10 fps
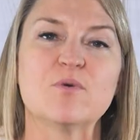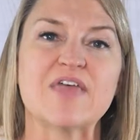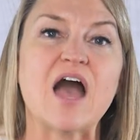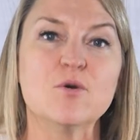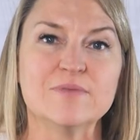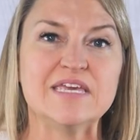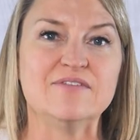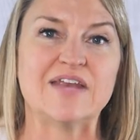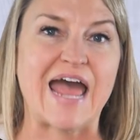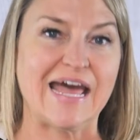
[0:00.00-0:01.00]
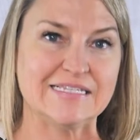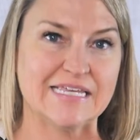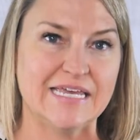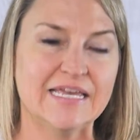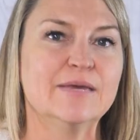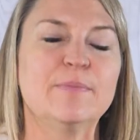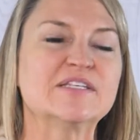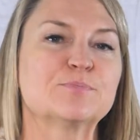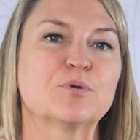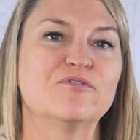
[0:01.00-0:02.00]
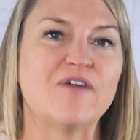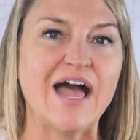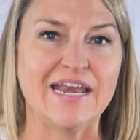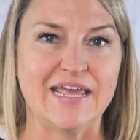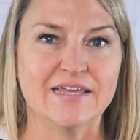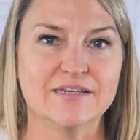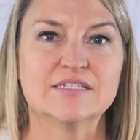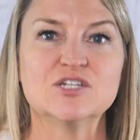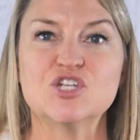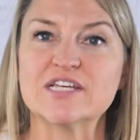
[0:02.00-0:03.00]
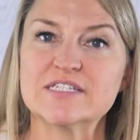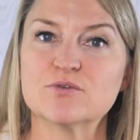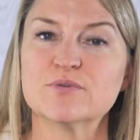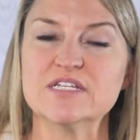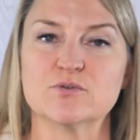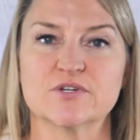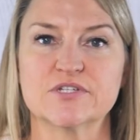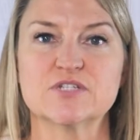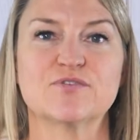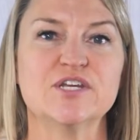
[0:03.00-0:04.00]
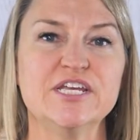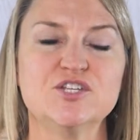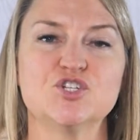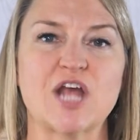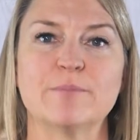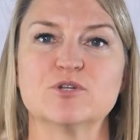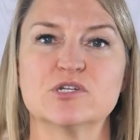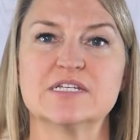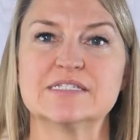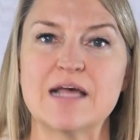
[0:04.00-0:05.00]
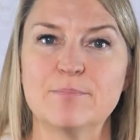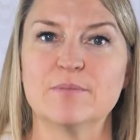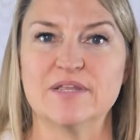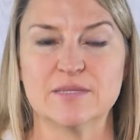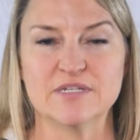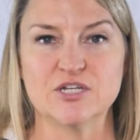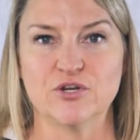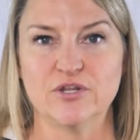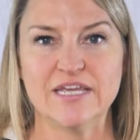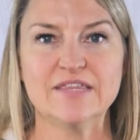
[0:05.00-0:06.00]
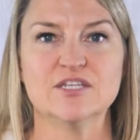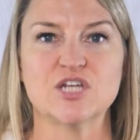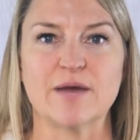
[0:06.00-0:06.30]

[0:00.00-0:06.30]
And without me even asking, Kip has provided suggested resources for each chapter to supplement the material in the